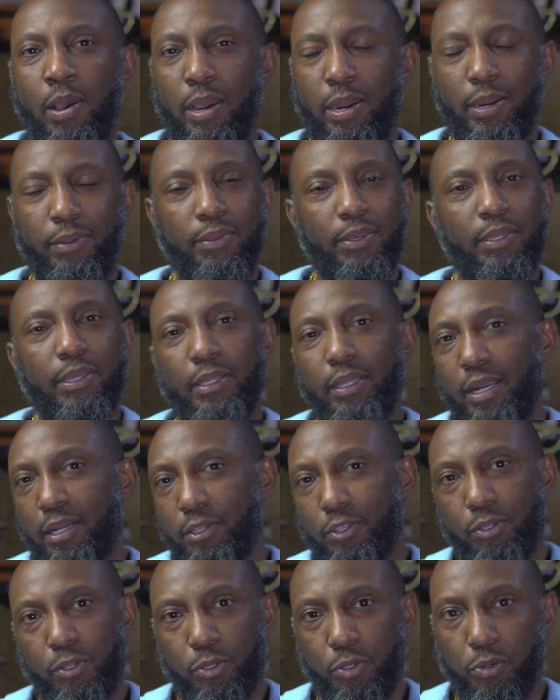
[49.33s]
And I think that
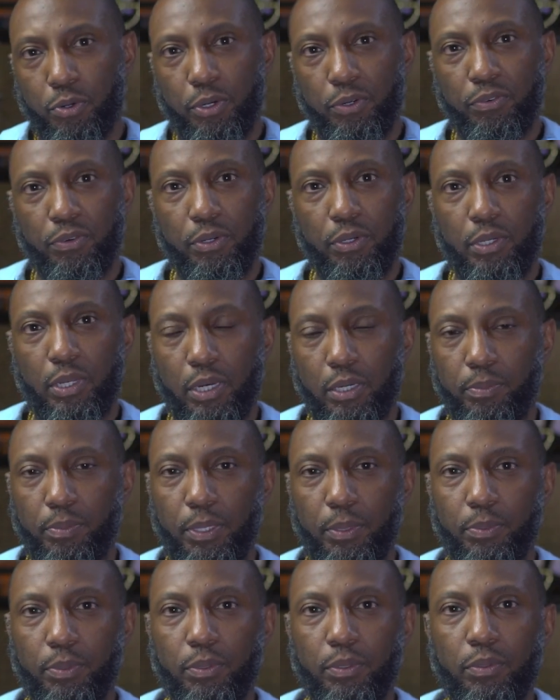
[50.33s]
that's the story for a lot of
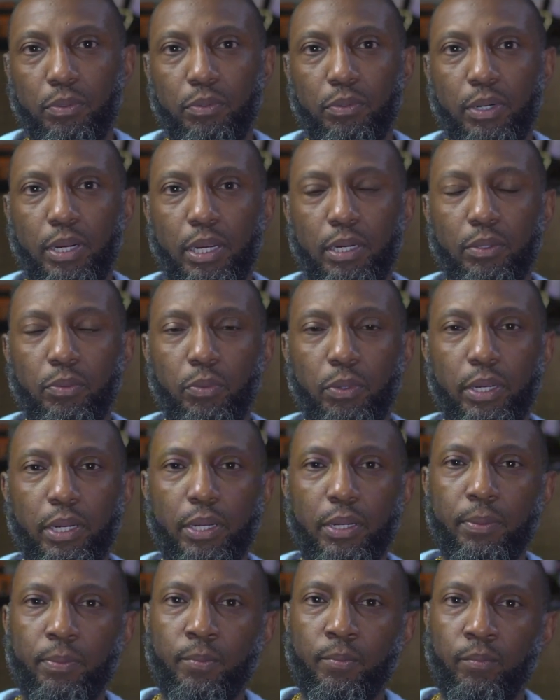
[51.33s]
people, right?
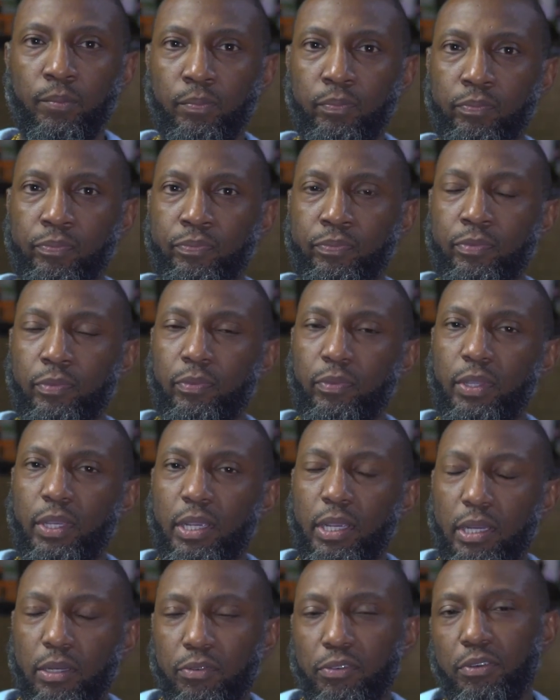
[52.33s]
Where the
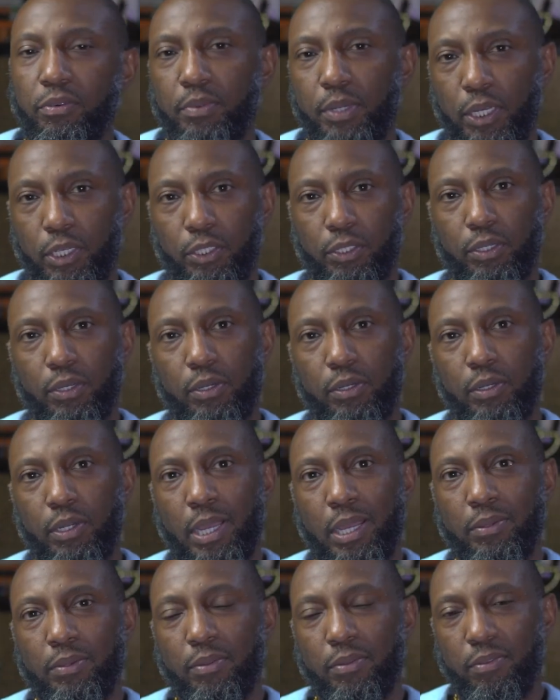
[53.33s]
information
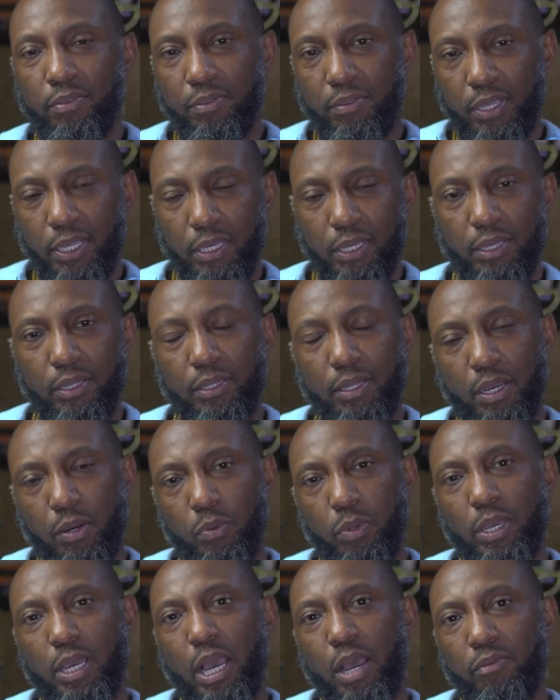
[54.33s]
and the thinking
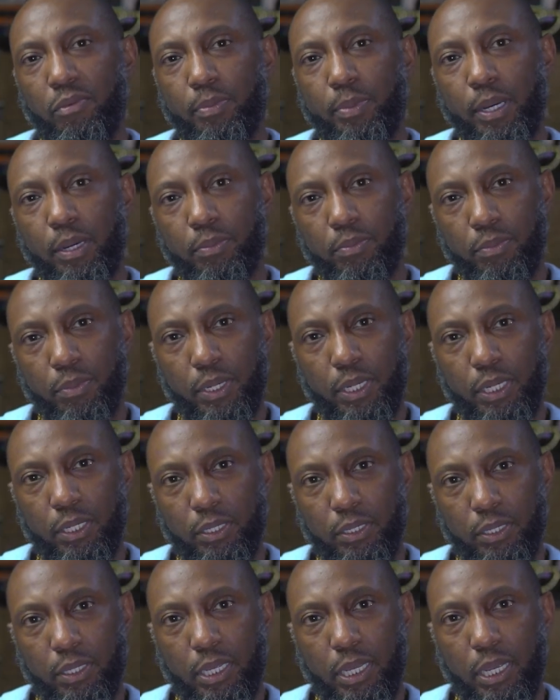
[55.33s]
that we have about money
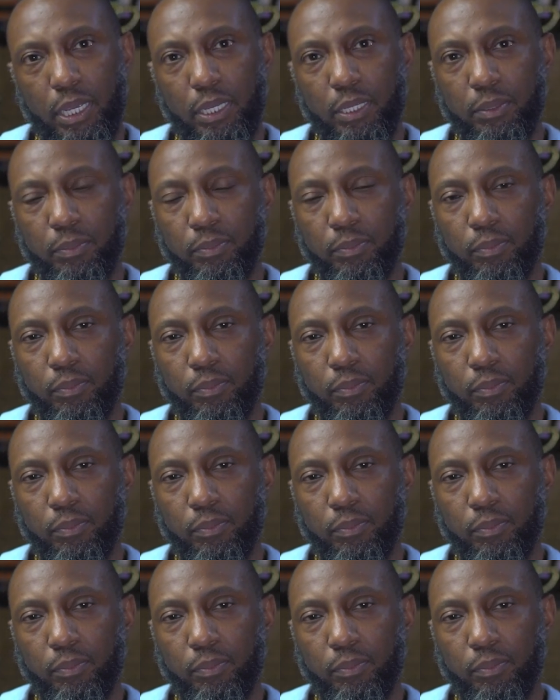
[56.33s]
today